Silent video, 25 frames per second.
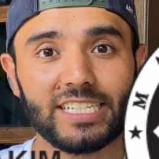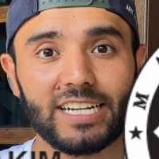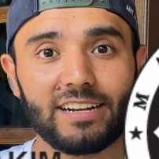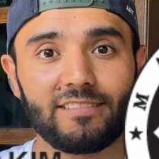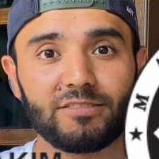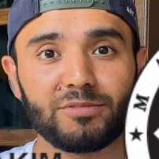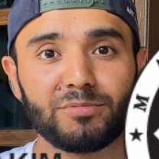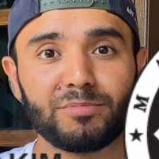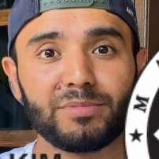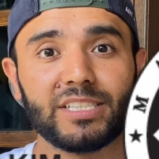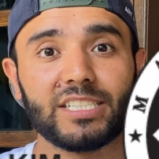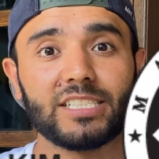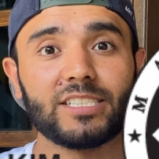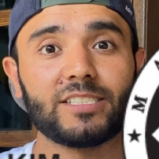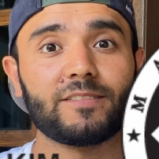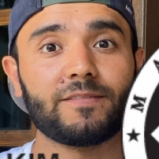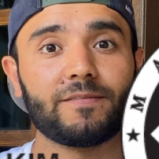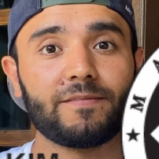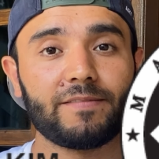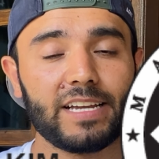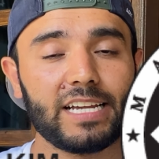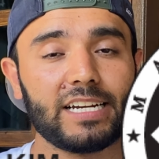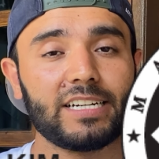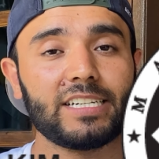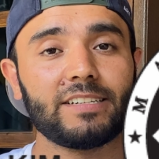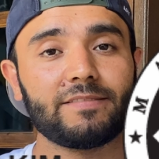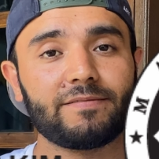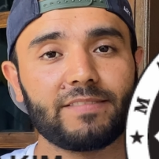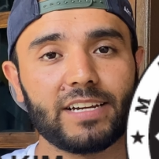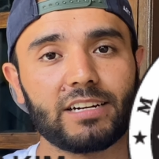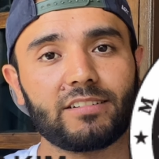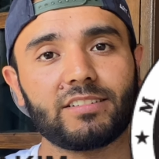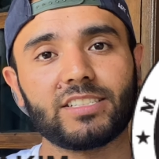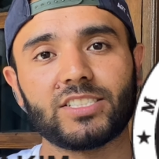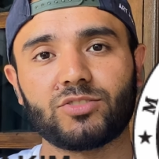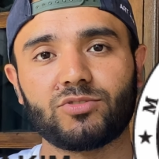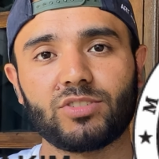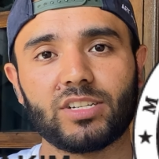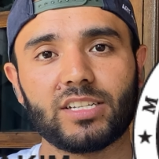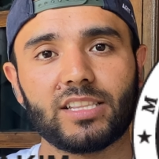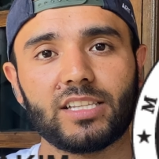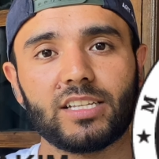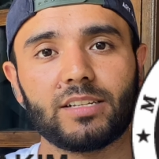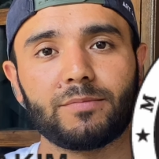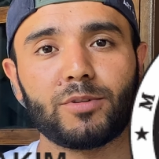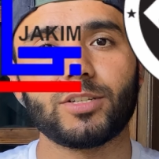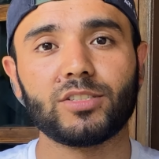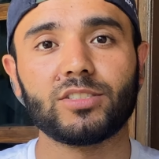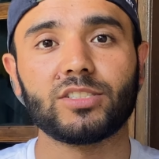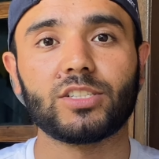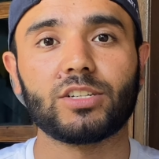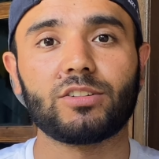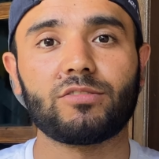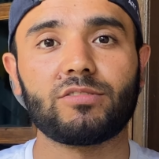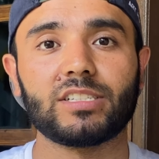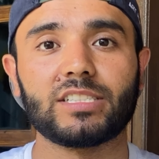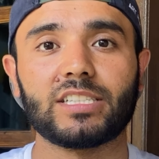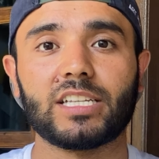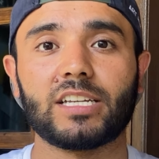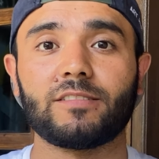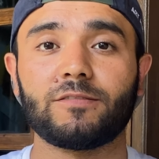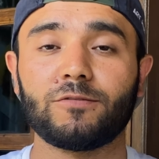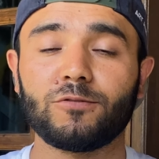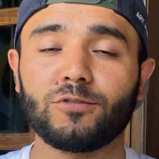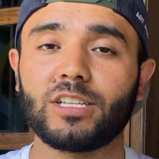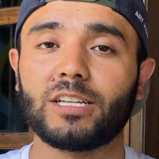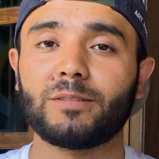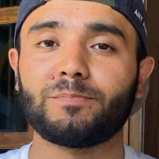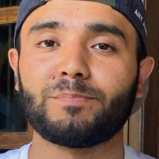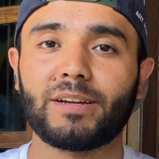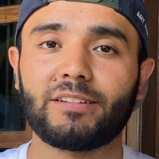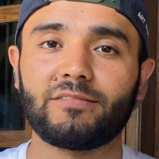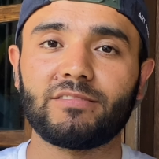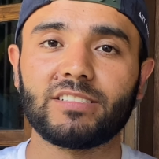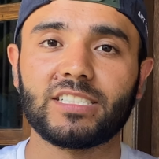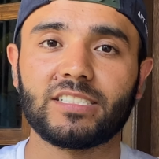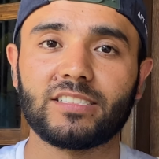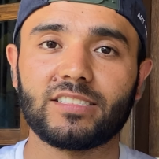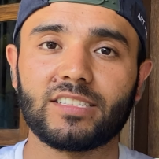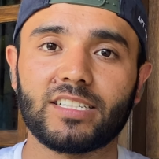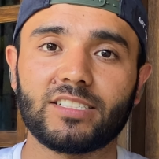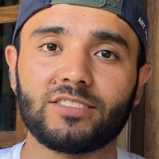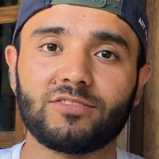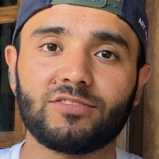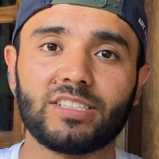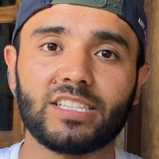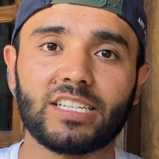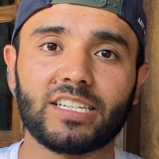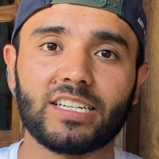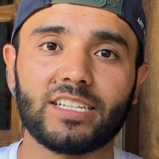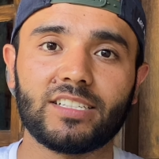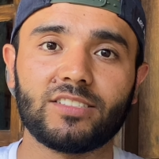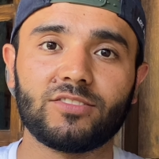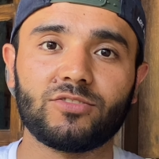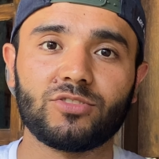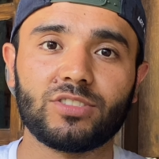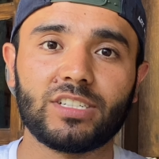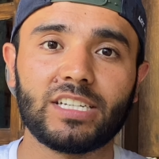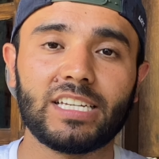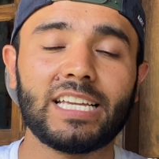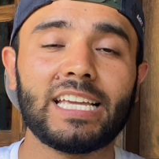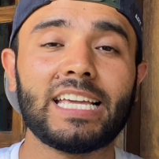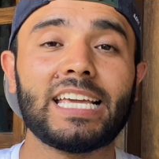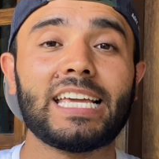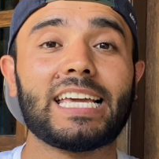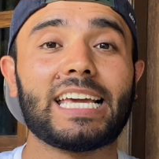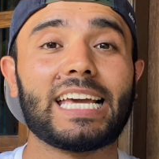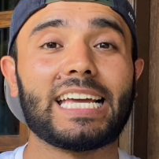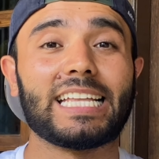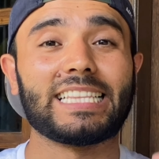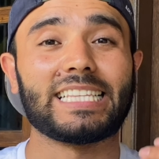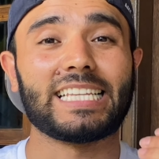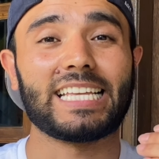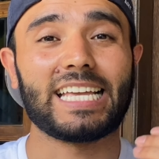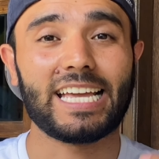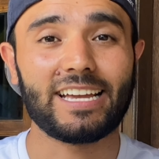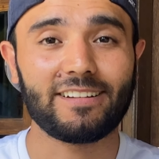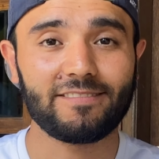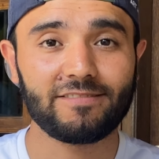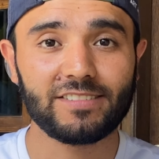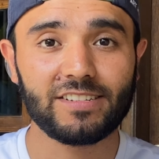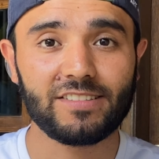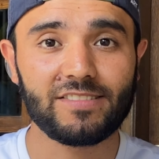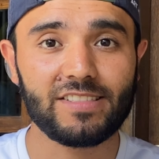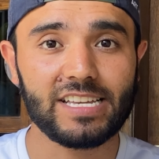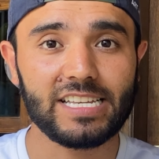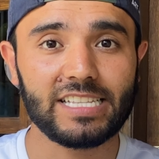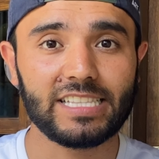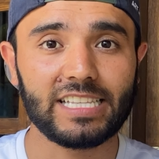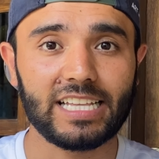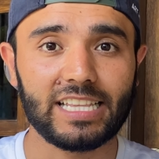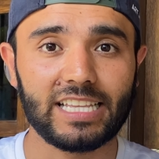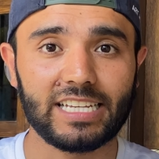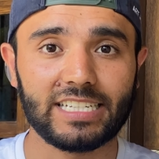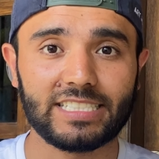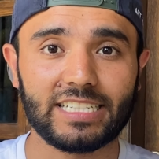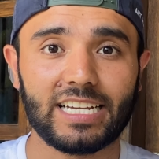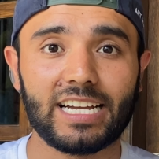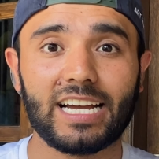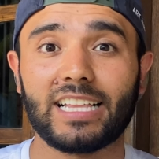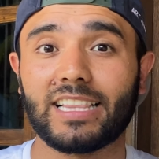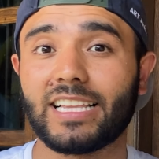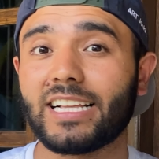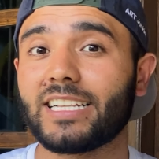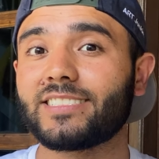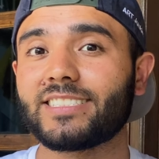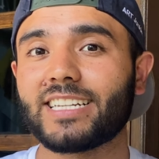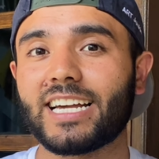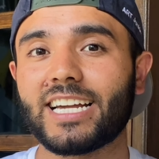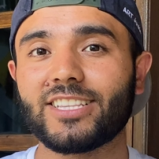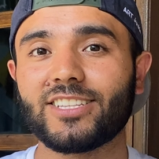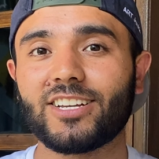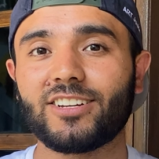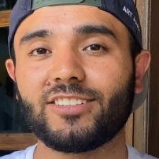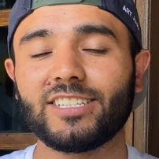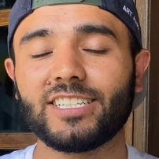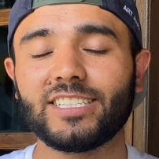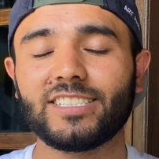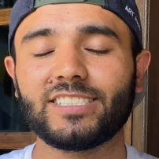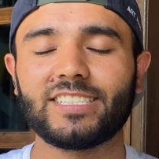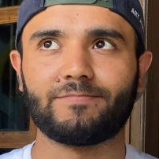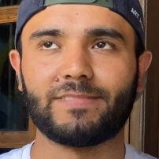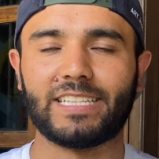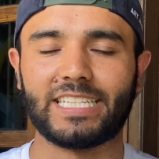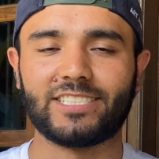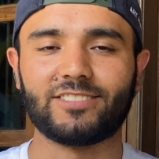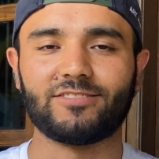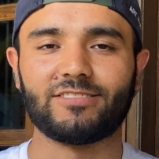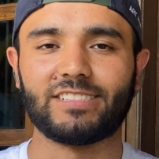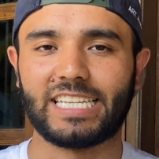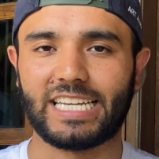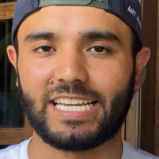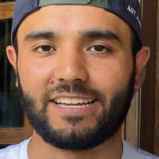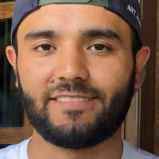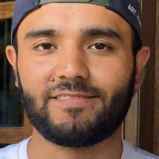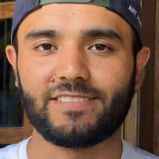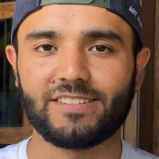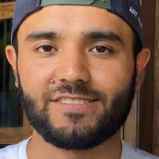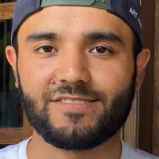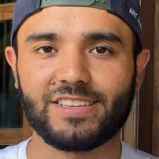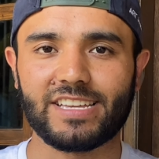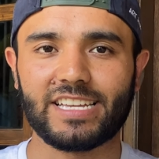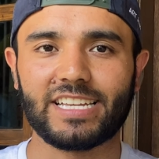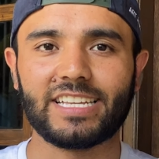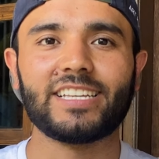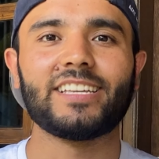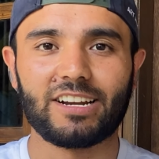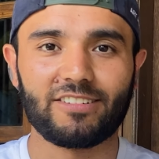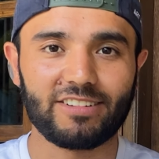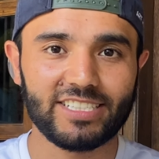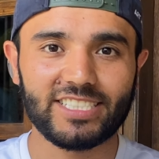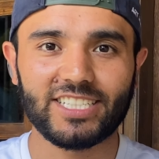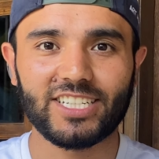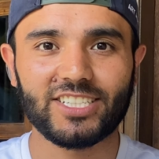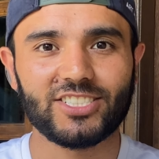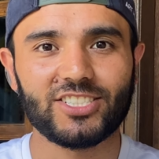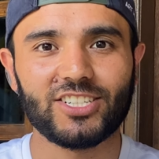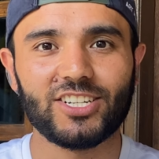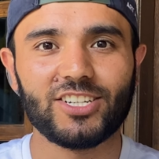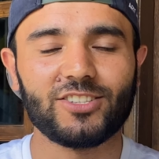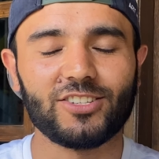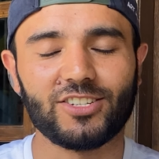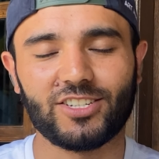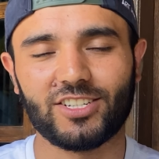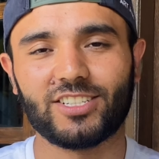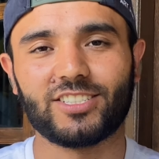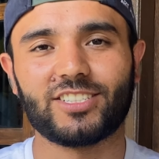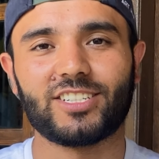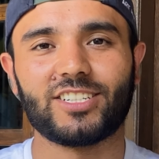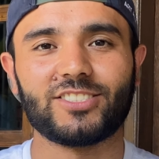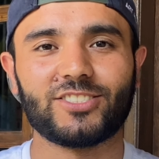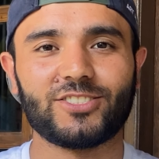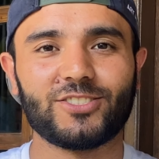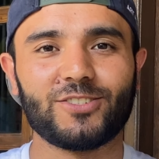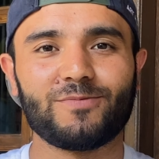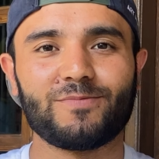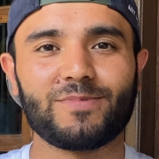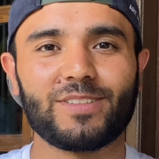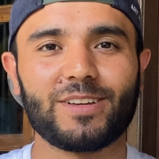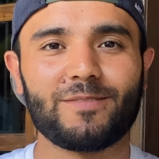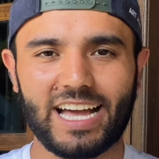government is very strictly monitoring the food and beverage industry in the country, and everything that has a halal sign on it, literally everything, rest assured you can consume them.